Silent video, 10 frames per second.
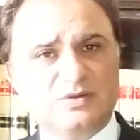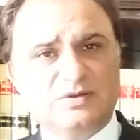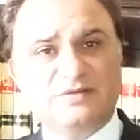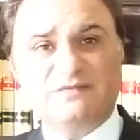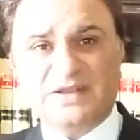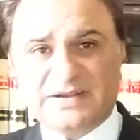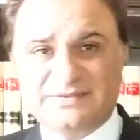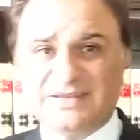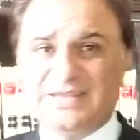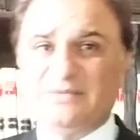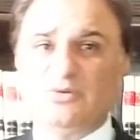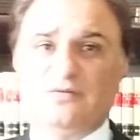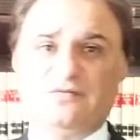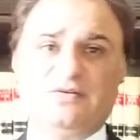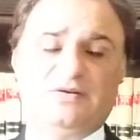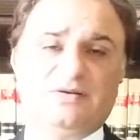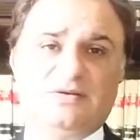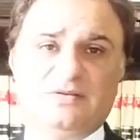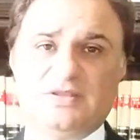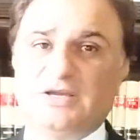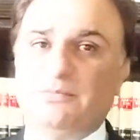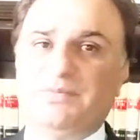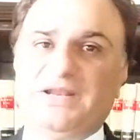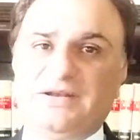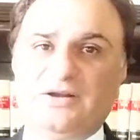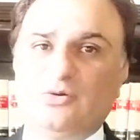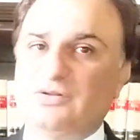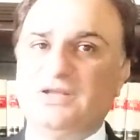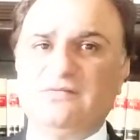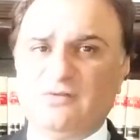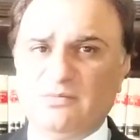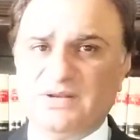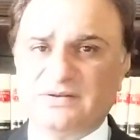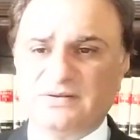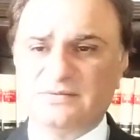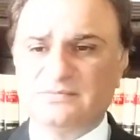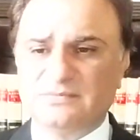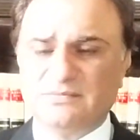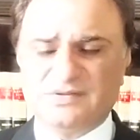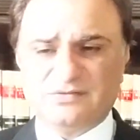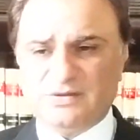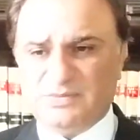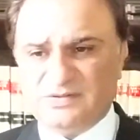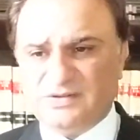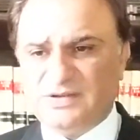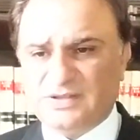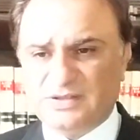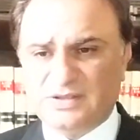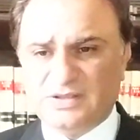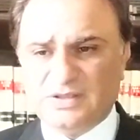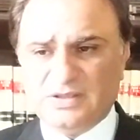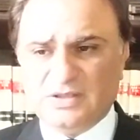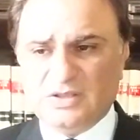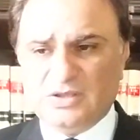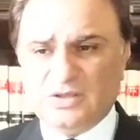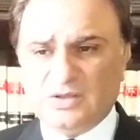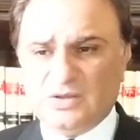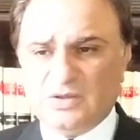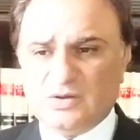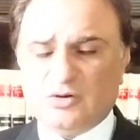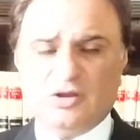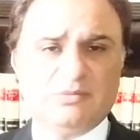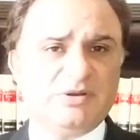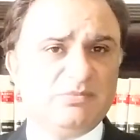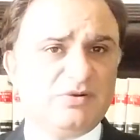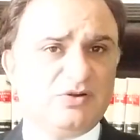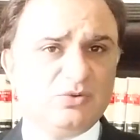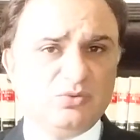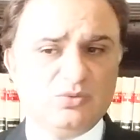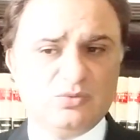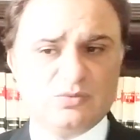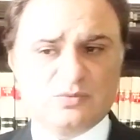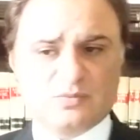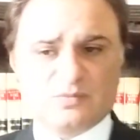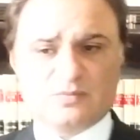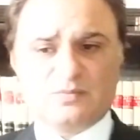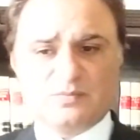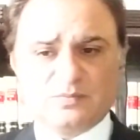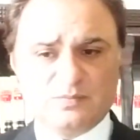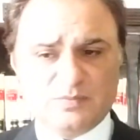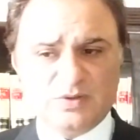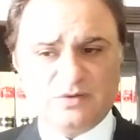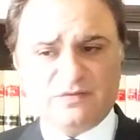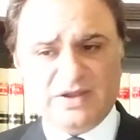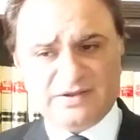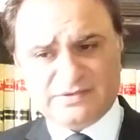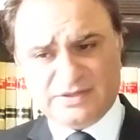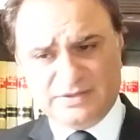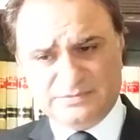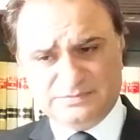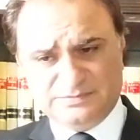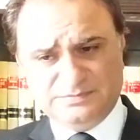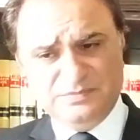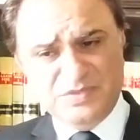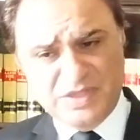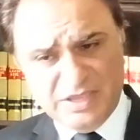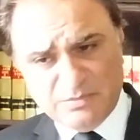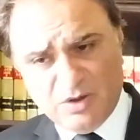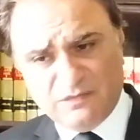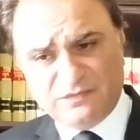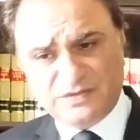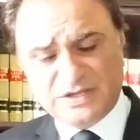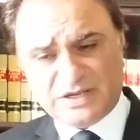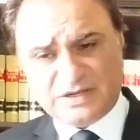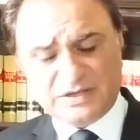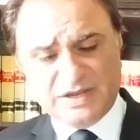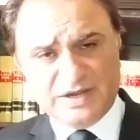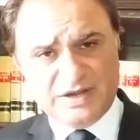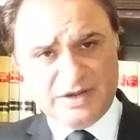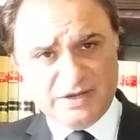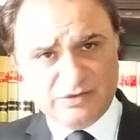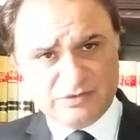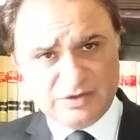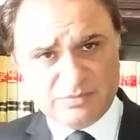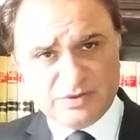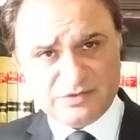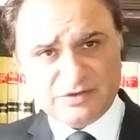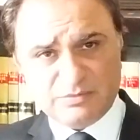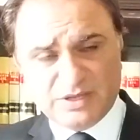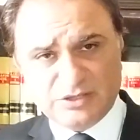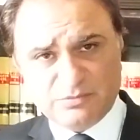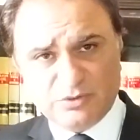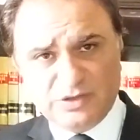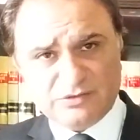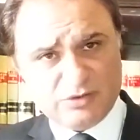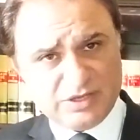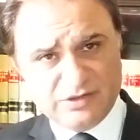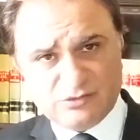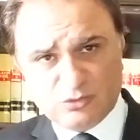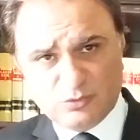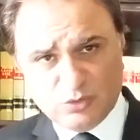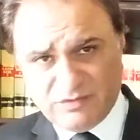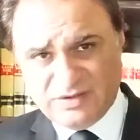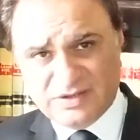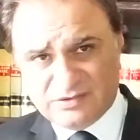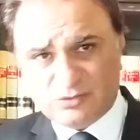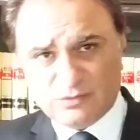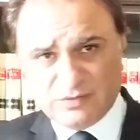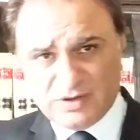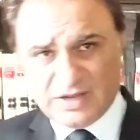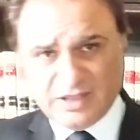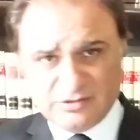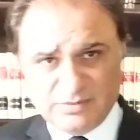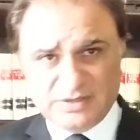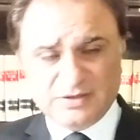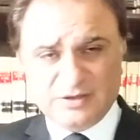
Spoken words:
reflects the name of the complainant or the informant, Mr. ABCD. Column number 2 reflects the name of declared innocent person by the police or against whom no evidence so far has been